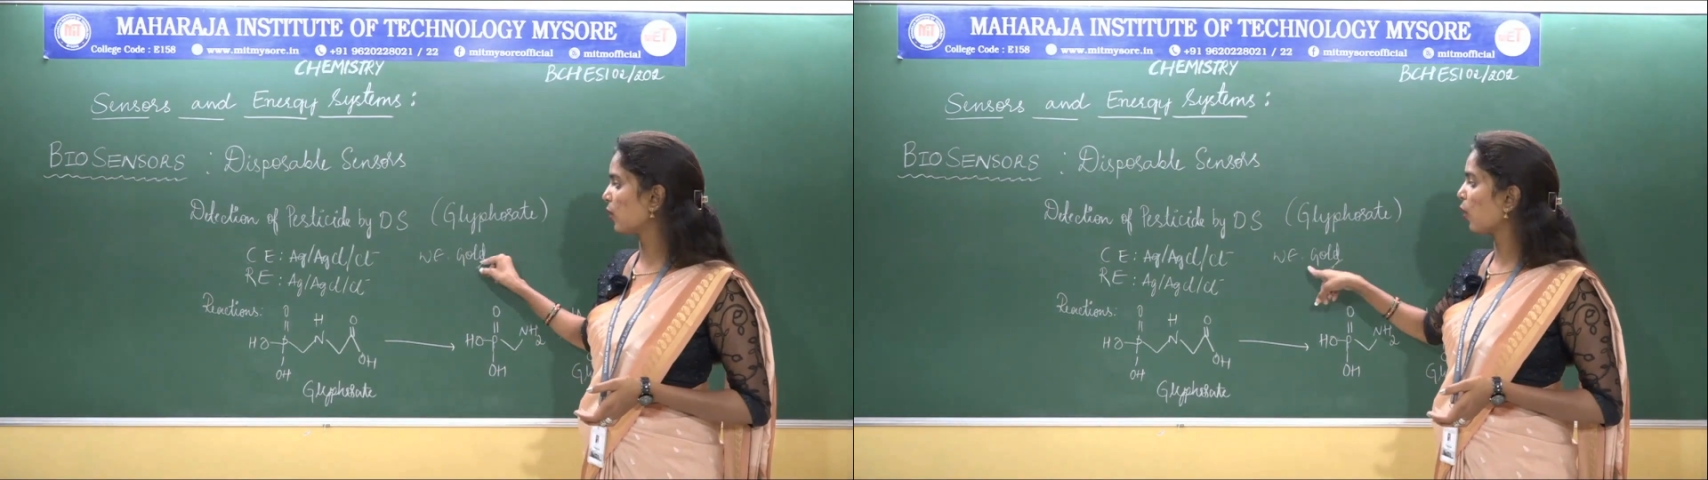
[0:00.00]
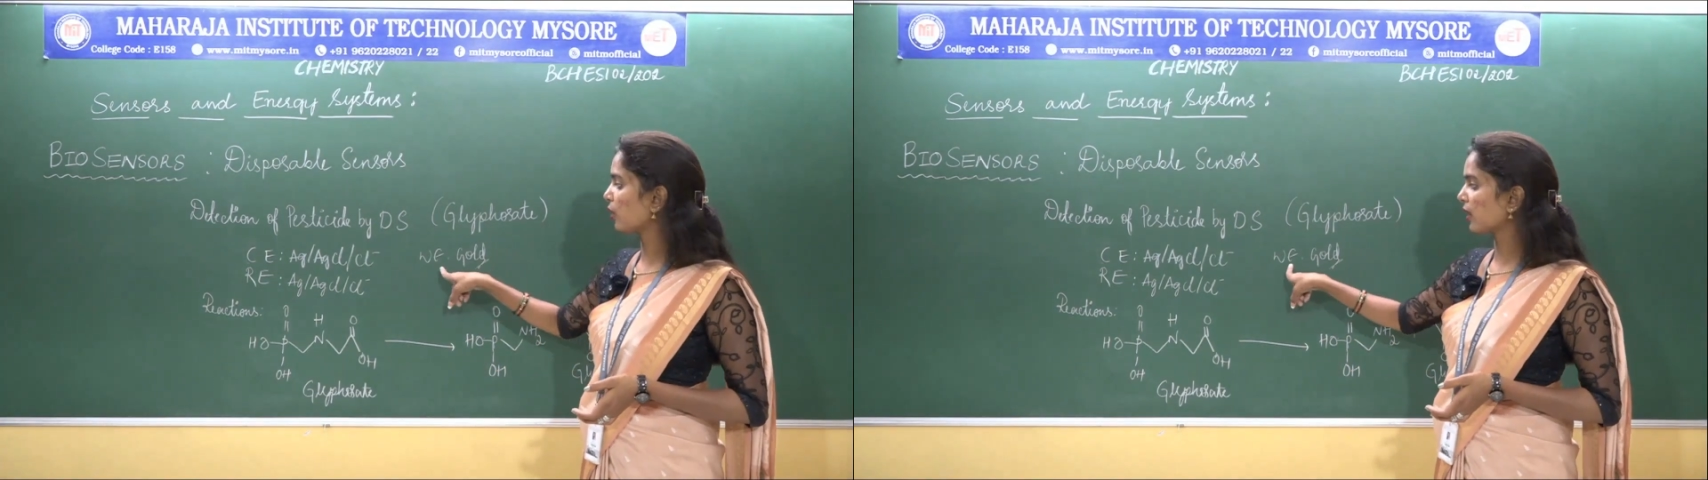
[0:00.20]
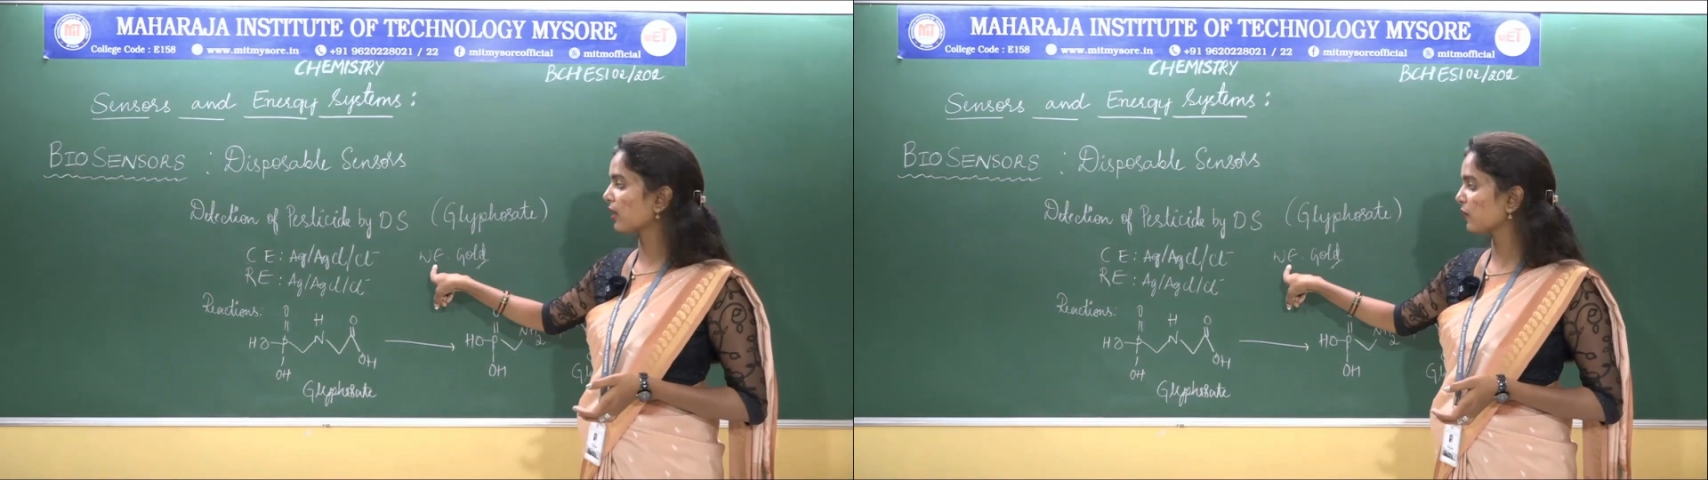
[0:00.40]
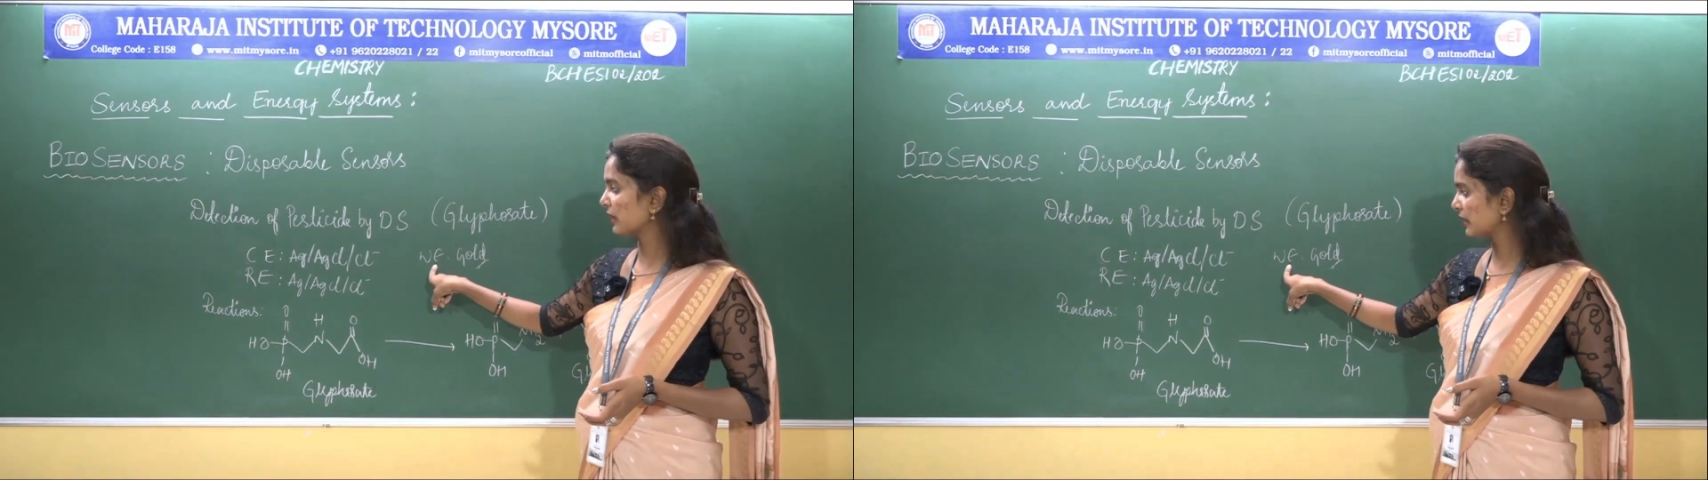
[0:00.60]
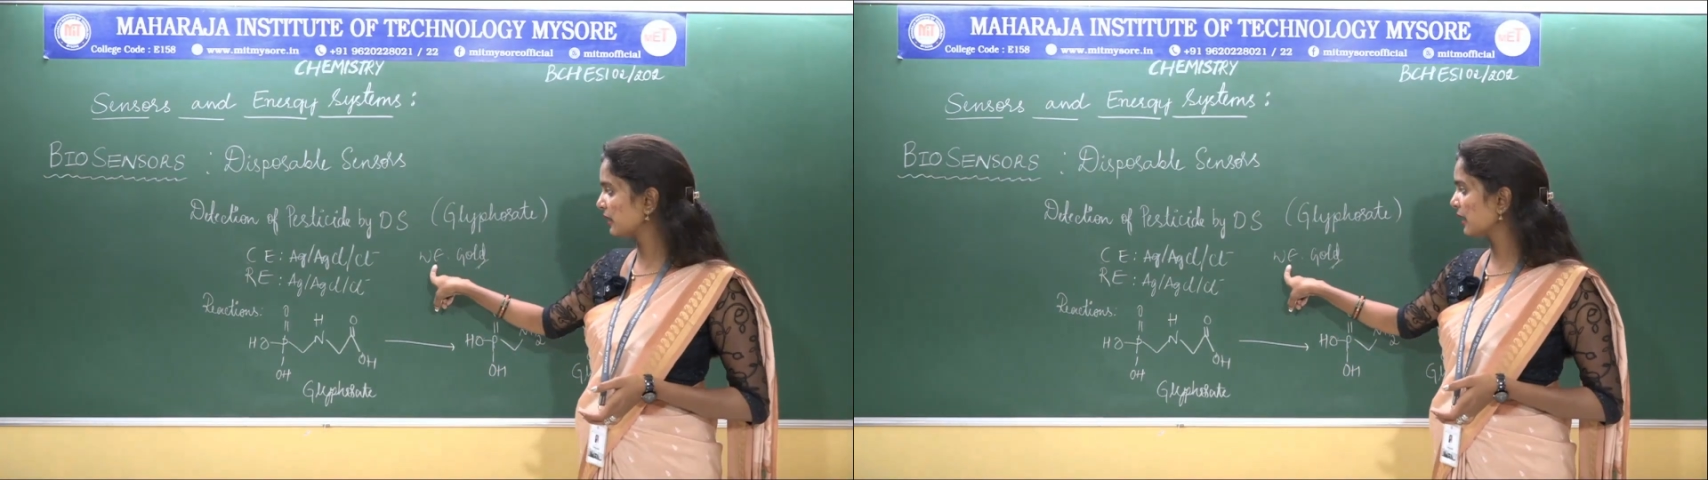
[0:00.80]
or our
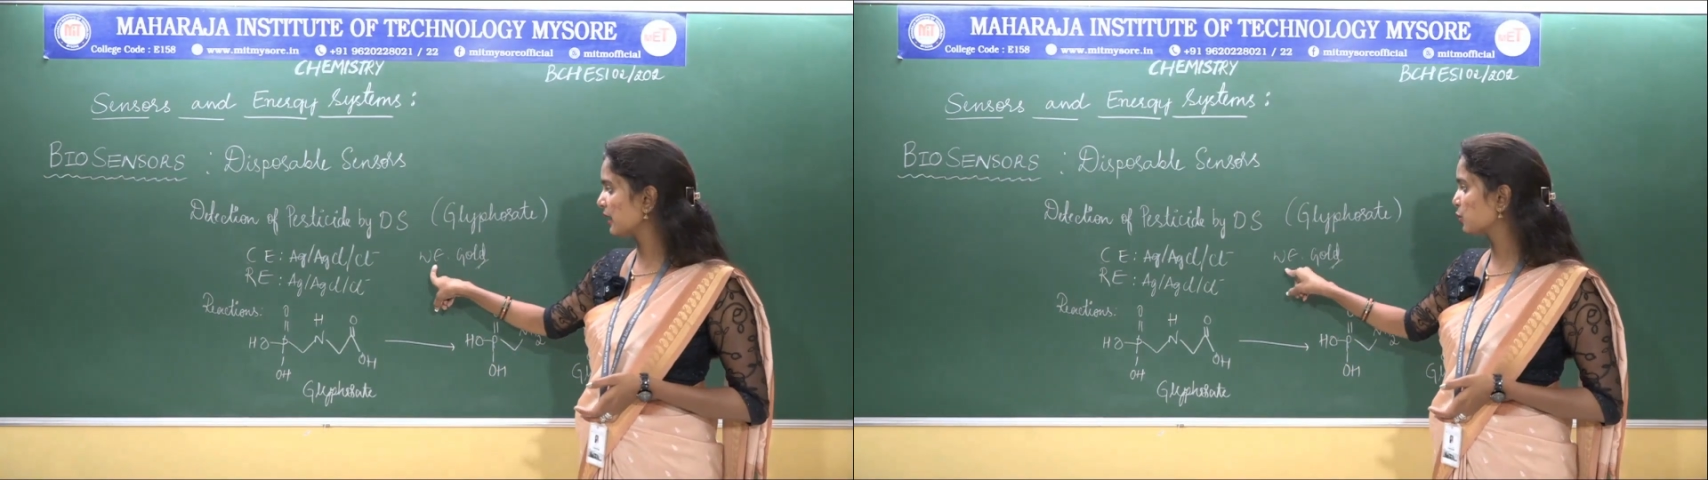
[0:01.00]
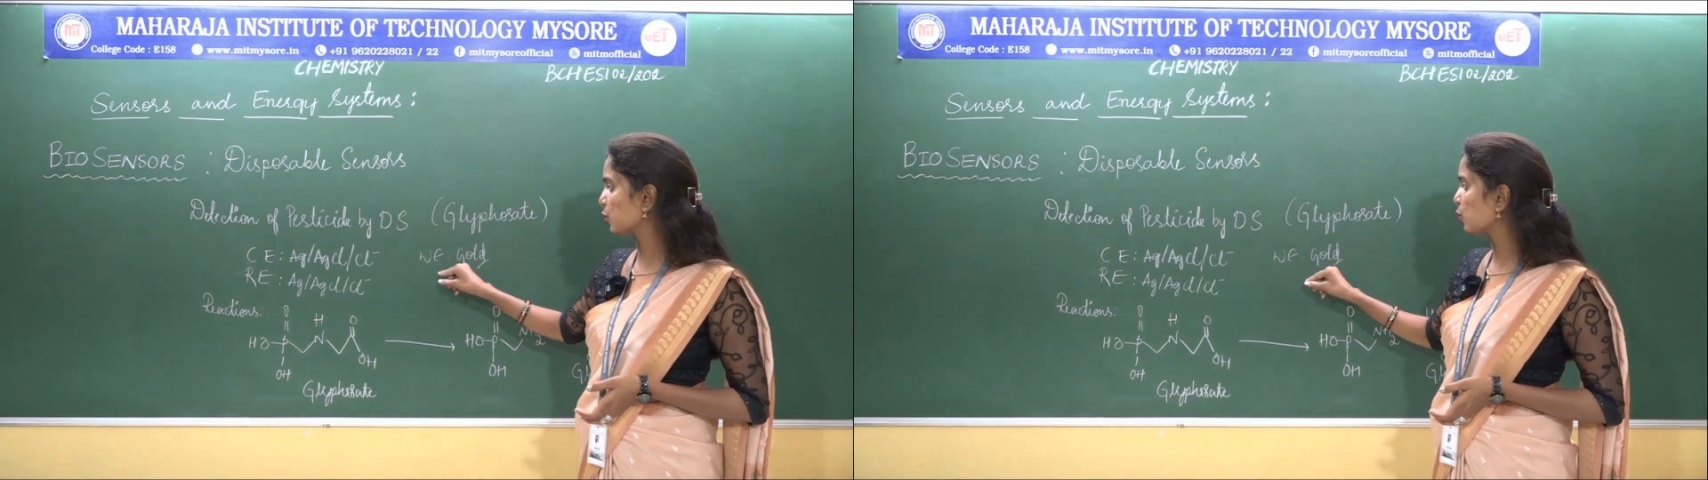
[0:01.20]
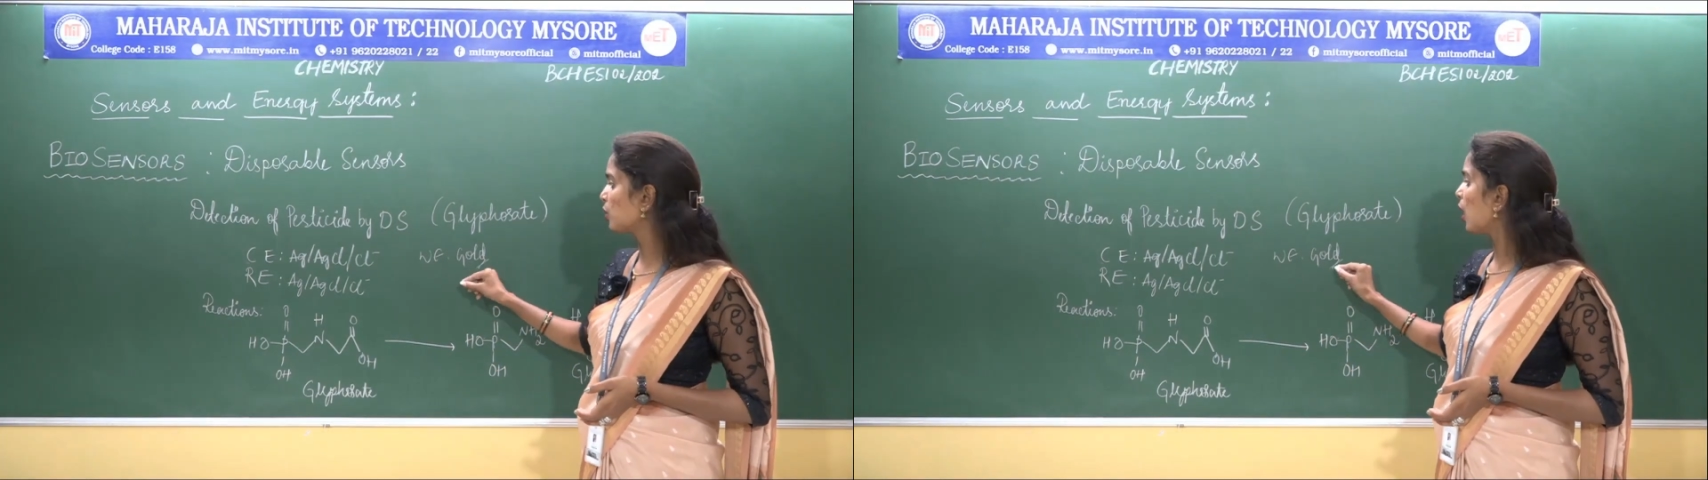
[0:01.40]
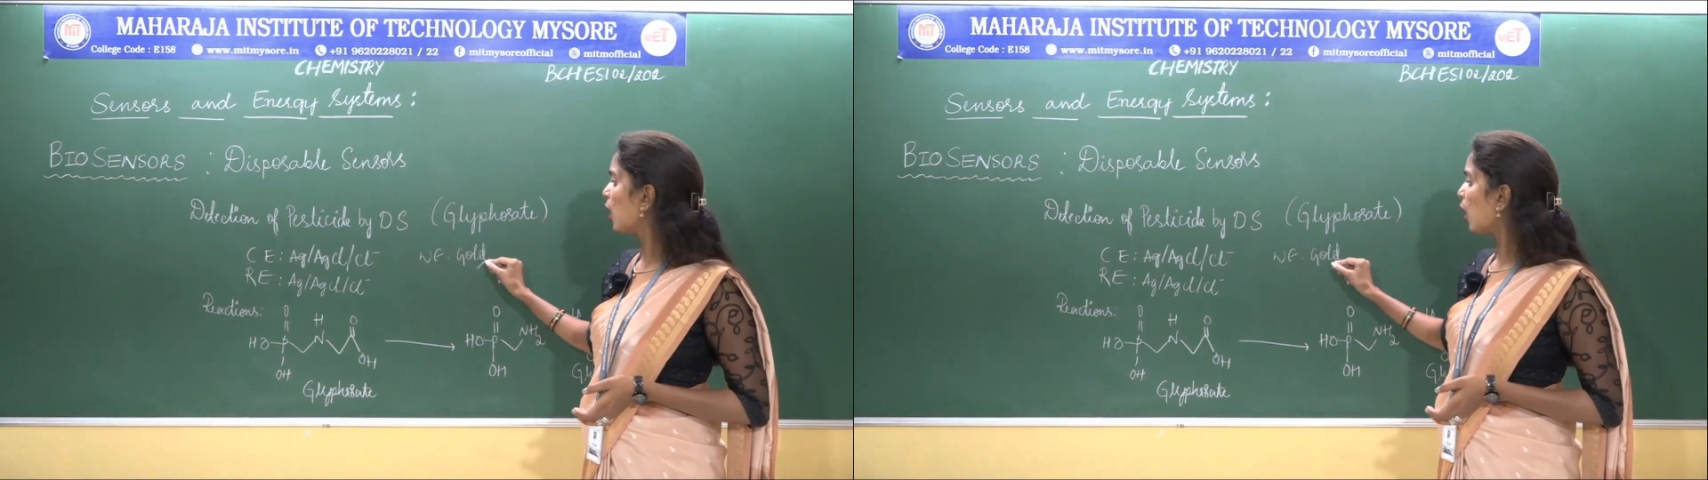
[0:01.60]
working electrode,